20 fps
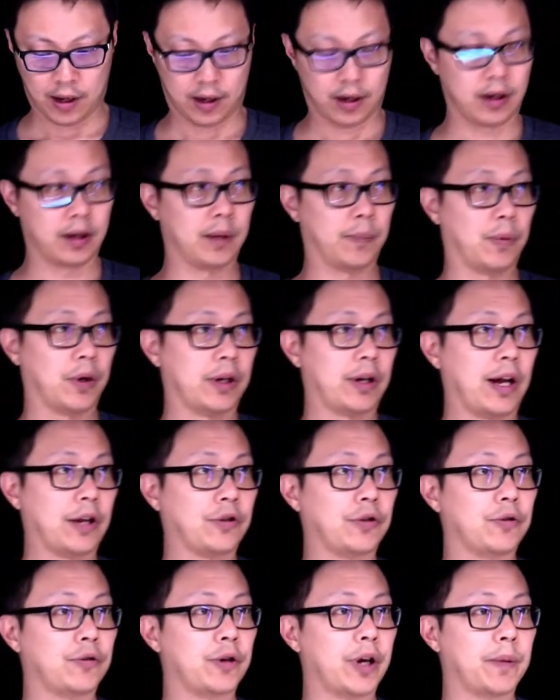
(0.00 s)
The
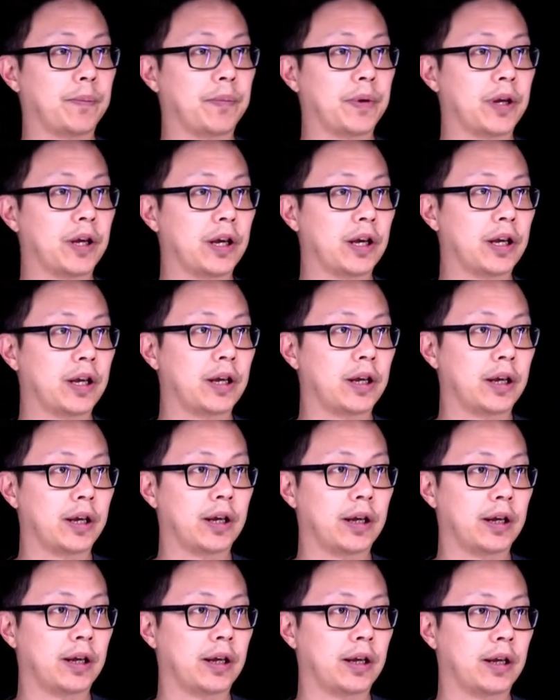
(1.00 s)
production rate P
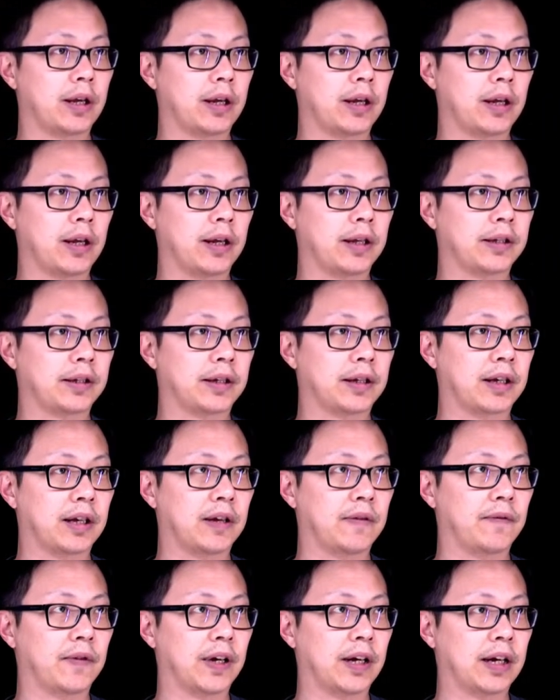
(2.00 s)
is
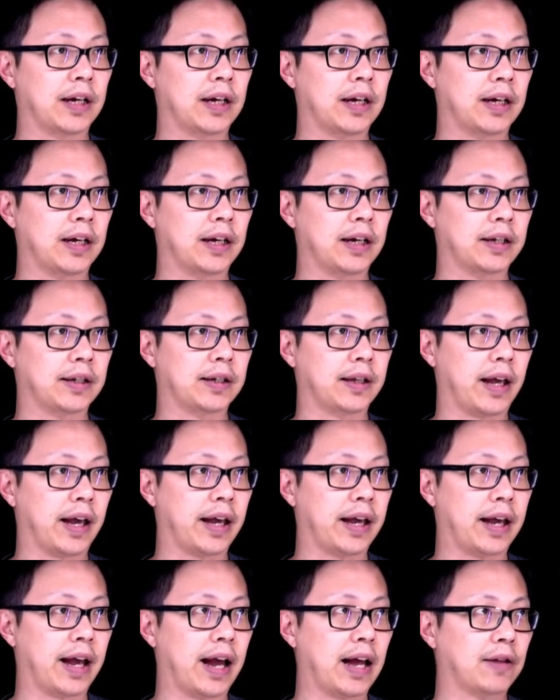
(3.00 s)
given us
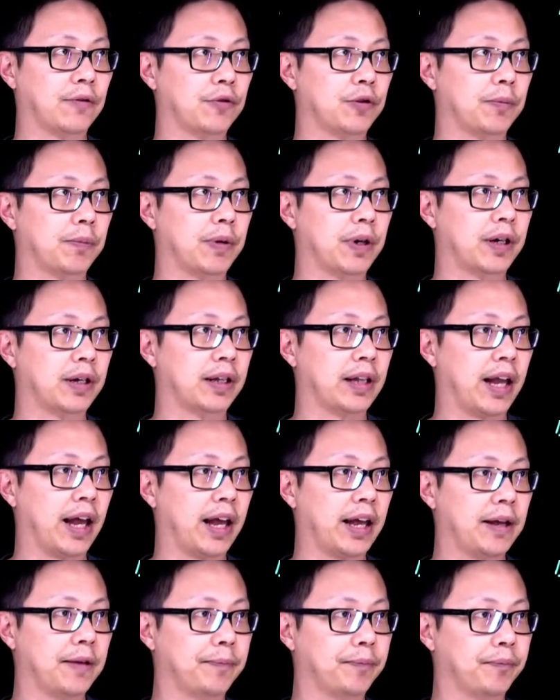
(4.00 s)
800 per
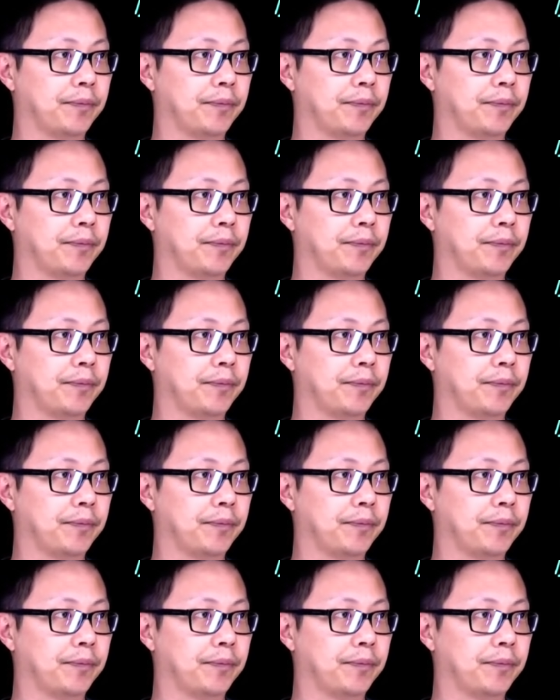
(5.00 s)
day.